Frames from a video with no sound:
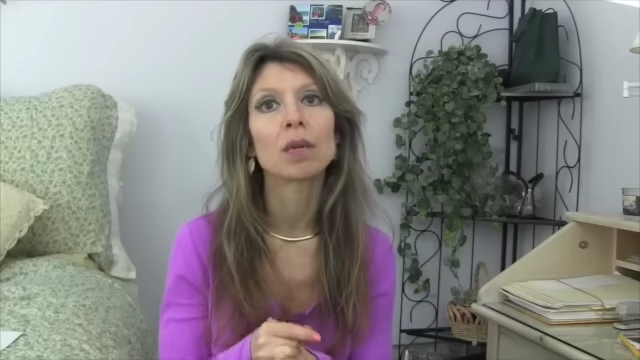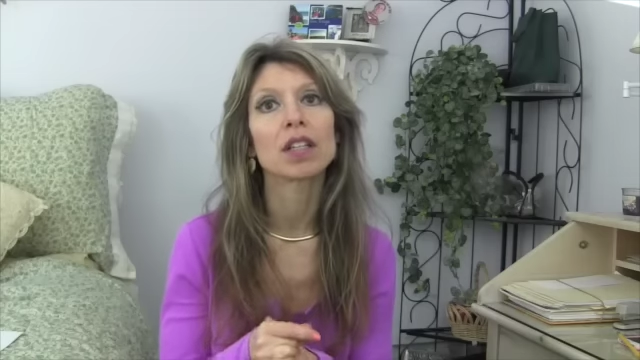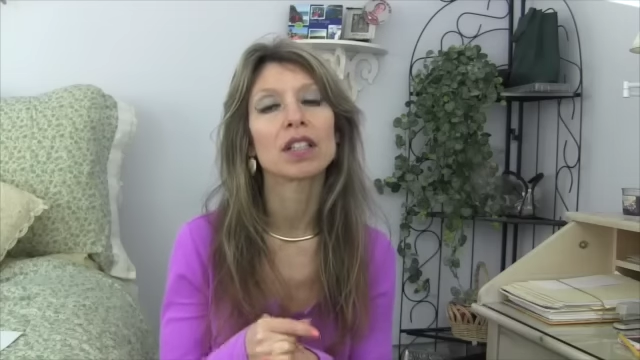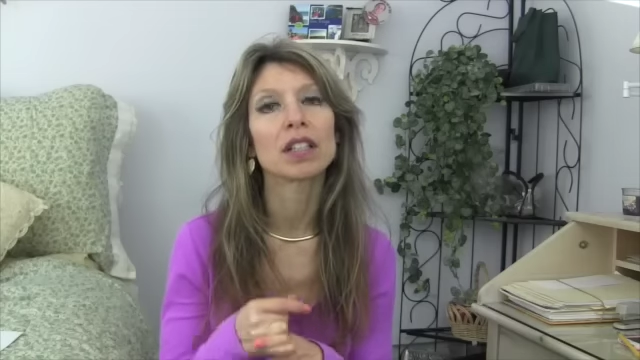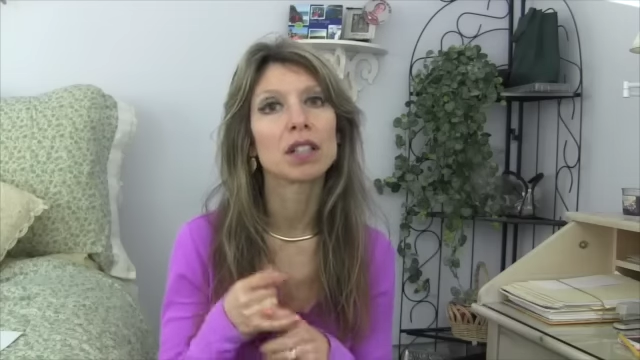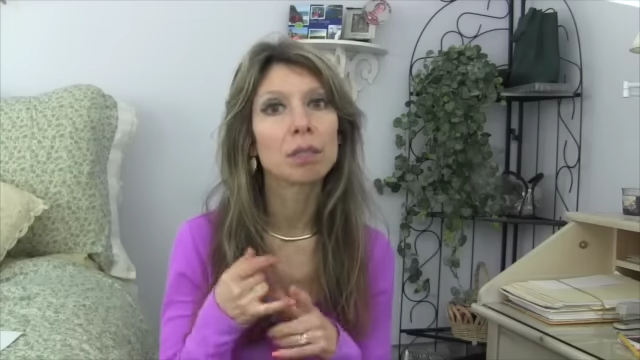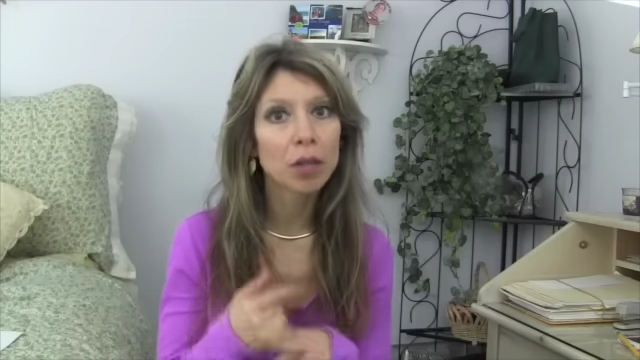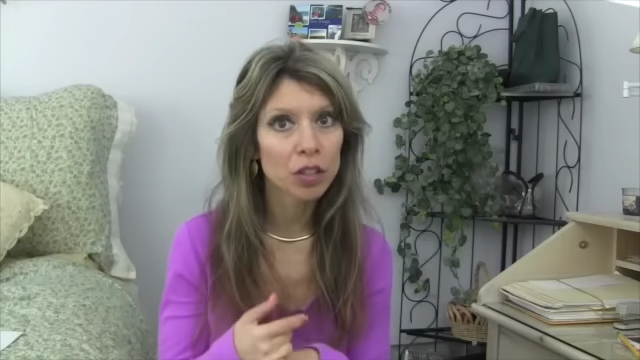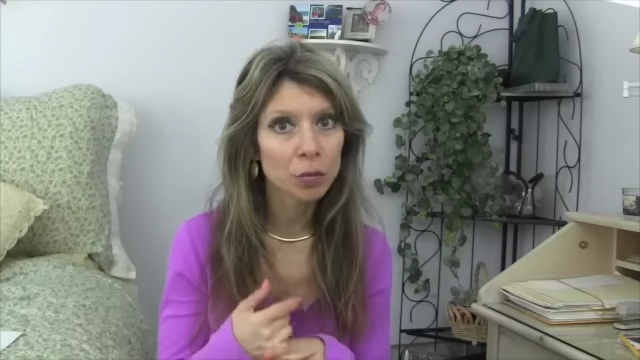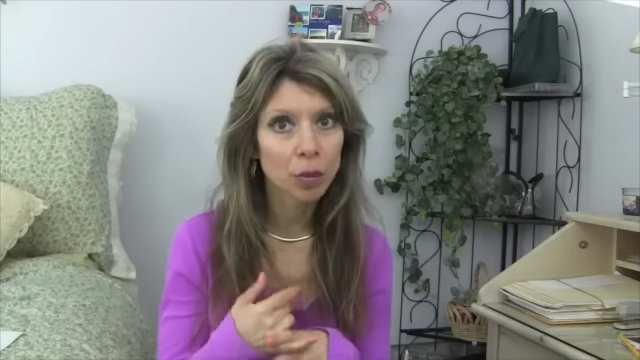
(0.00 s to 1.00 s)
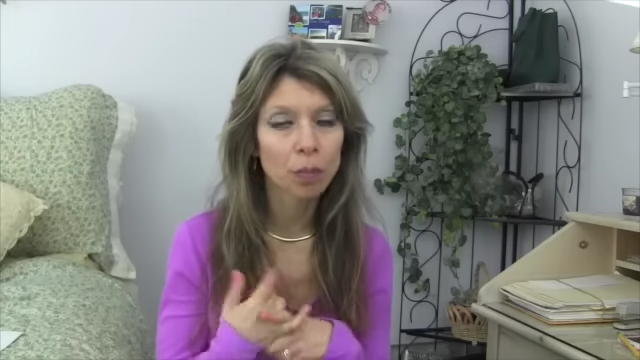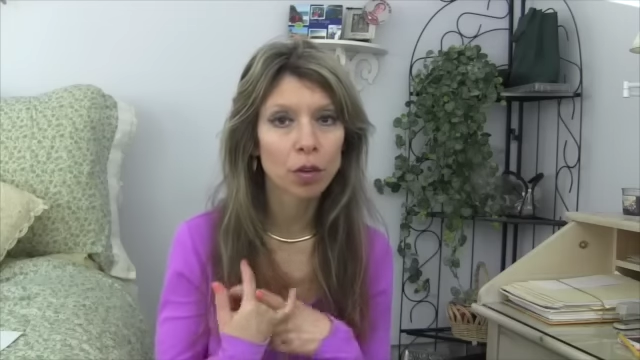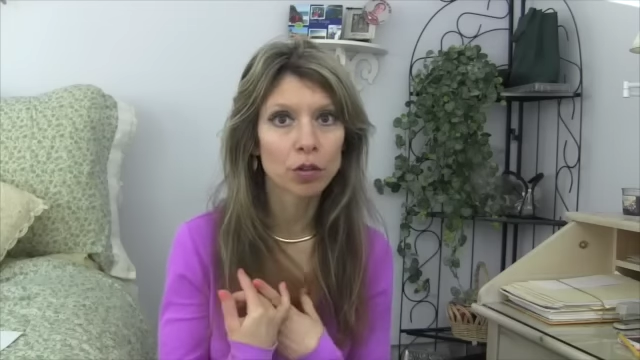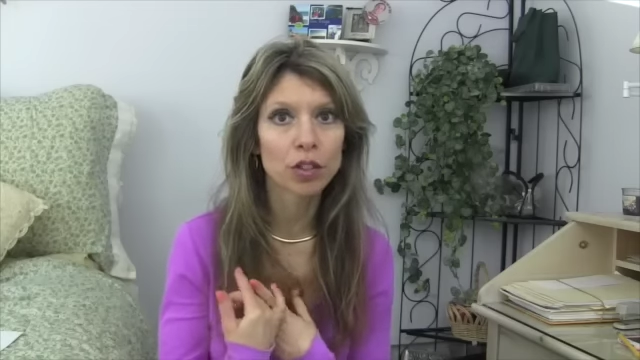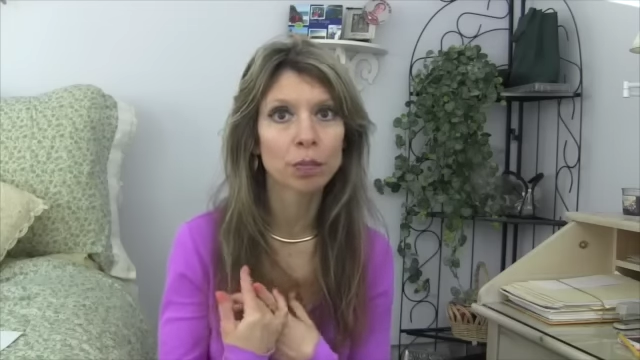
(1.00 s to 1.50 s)
because it is much more
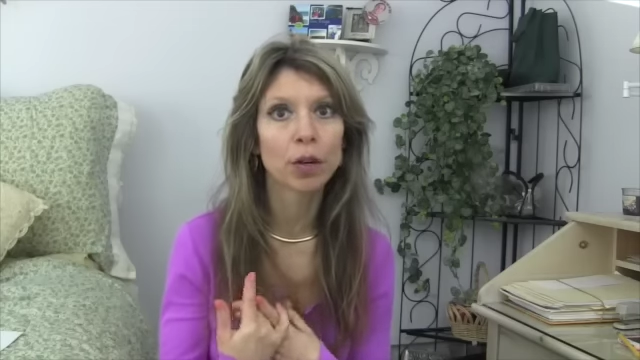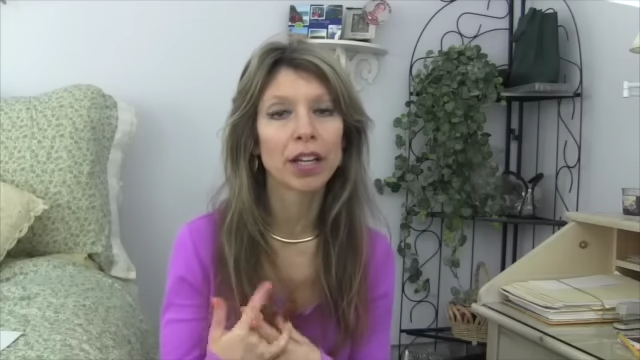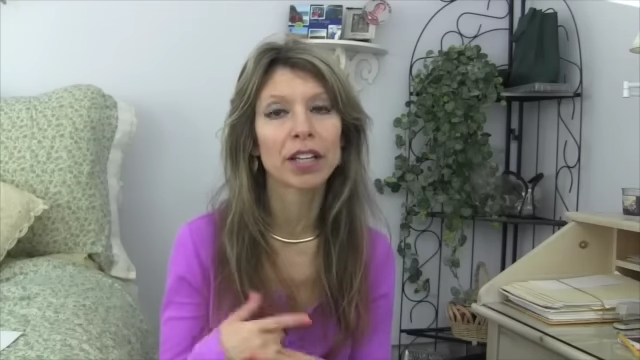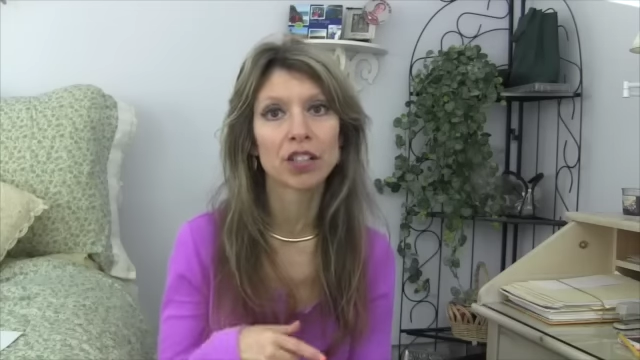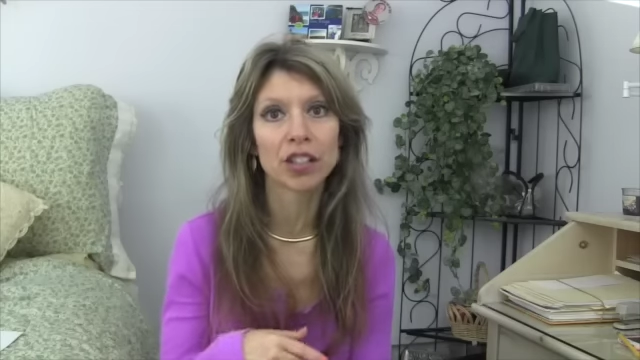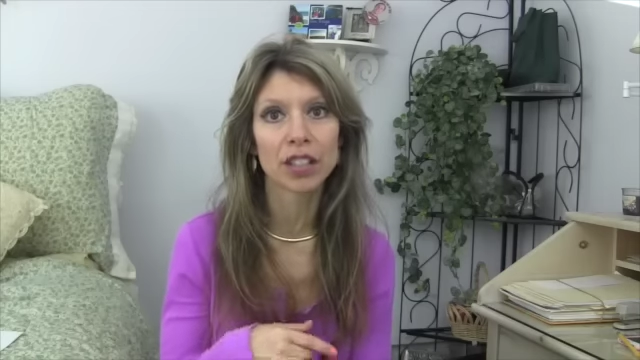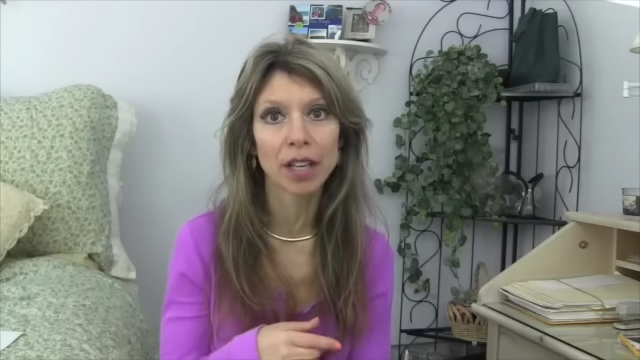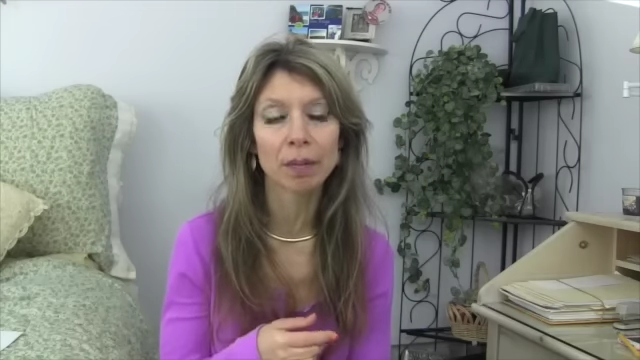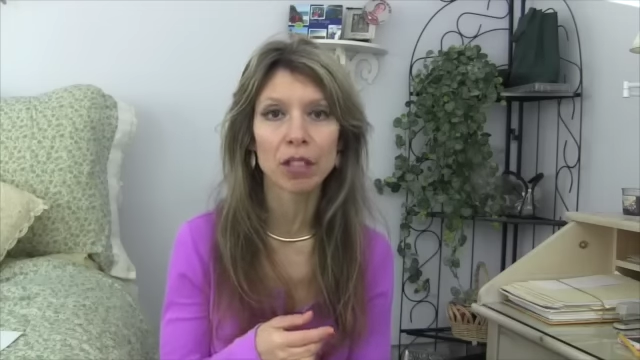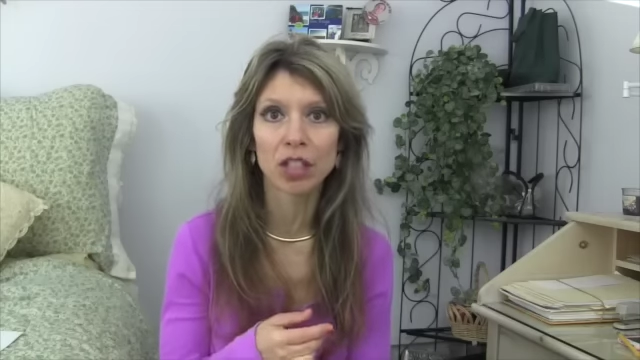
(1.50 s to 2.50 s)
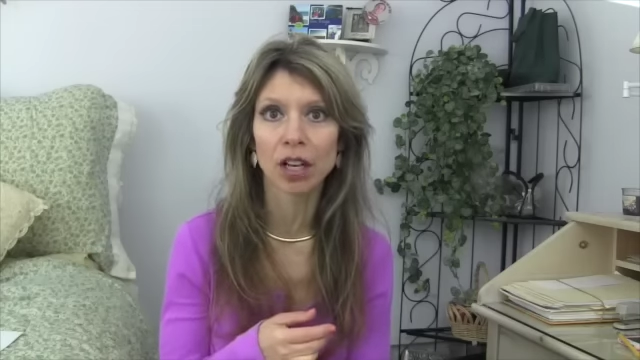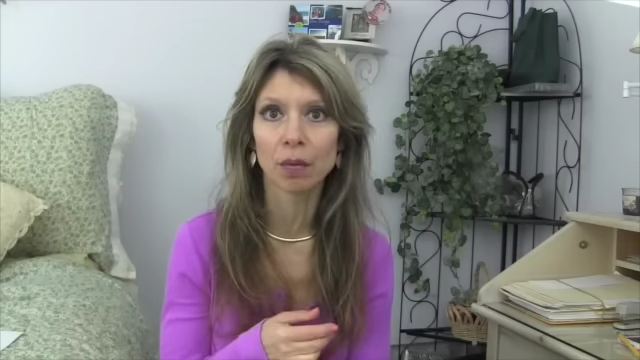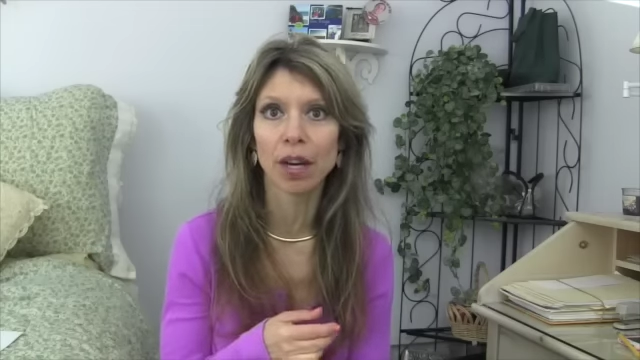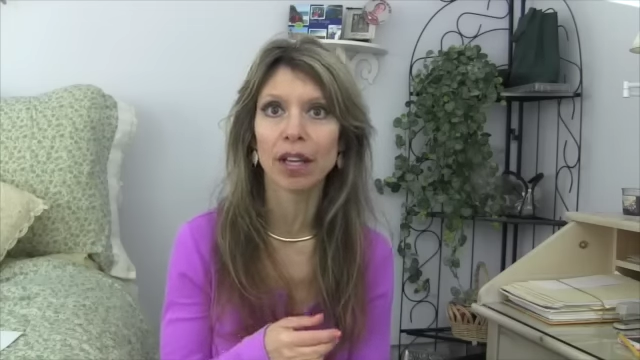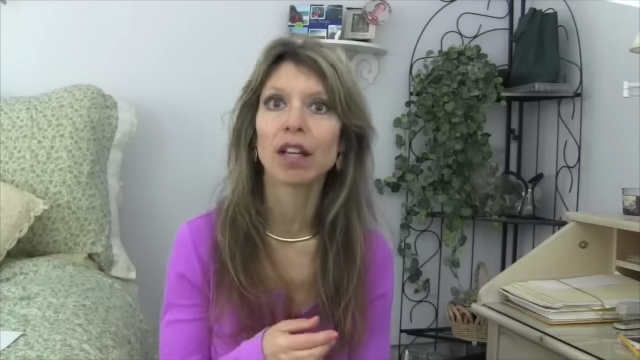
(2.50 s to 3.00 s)
prone to breakage and damage
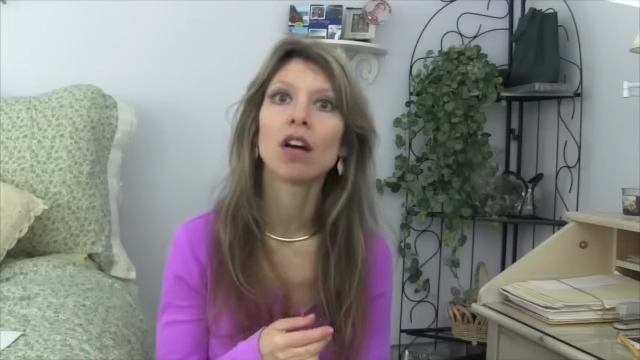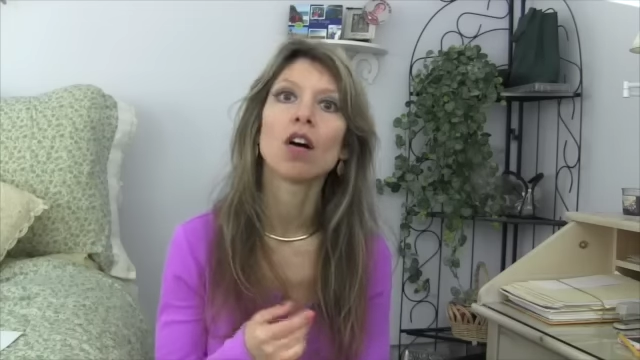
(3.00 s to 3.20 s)
that way.